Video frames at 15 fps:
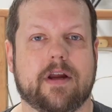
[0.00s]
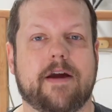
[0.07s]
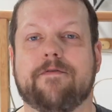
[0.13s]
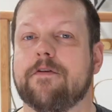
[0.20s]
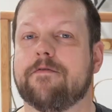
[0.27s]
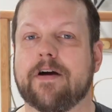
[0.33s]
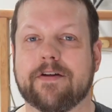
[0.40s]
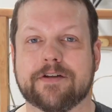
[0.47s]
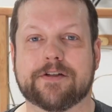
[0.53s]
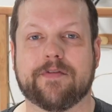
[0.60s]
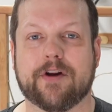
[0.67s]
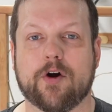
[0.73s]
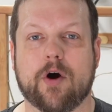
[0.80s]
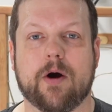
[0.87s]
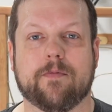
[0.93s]
If you found this
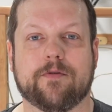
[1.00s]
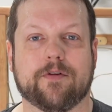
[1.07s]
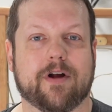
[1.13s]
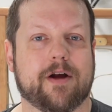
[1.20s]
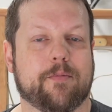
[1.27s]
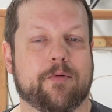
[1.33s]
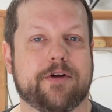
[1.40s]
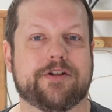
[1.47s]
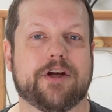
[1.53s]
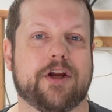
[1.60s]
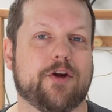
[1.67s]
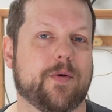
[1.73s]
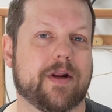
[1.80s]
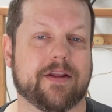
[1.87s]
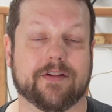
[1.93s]
video helpful, I appreciate
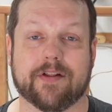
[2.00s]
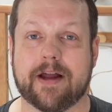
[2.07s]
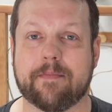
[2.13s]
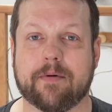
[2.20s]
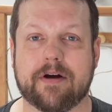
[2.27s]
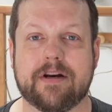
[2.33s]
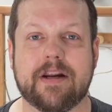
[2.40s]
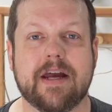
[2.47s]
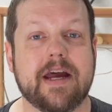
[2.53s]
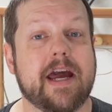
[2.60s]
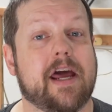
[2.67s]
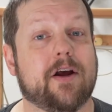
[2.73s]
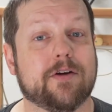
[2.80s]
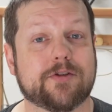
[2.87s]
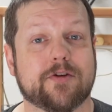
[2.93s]
you hitting the like button,
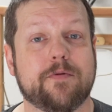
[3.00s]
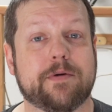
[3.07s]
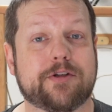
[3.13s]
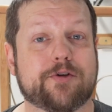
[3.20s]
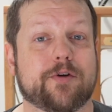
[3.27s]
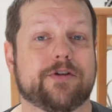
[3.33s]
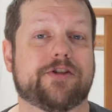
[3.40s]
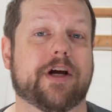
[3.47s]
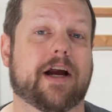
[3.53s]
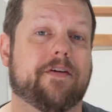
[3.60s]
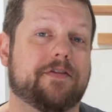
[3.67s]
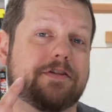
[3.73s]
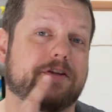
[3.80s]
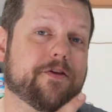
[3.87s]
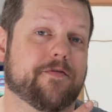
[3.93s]
and also be sure to check
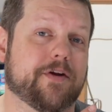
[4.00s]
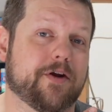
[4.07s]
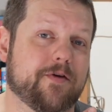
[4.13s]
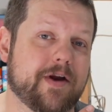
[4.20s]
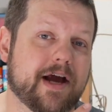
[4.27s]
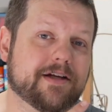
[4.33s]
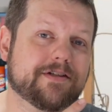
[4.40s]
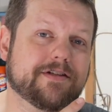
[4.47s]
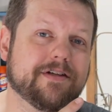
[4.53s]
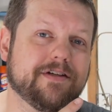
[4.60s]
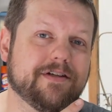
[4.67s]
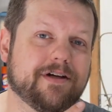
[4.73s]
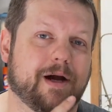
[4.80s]
out this other video next.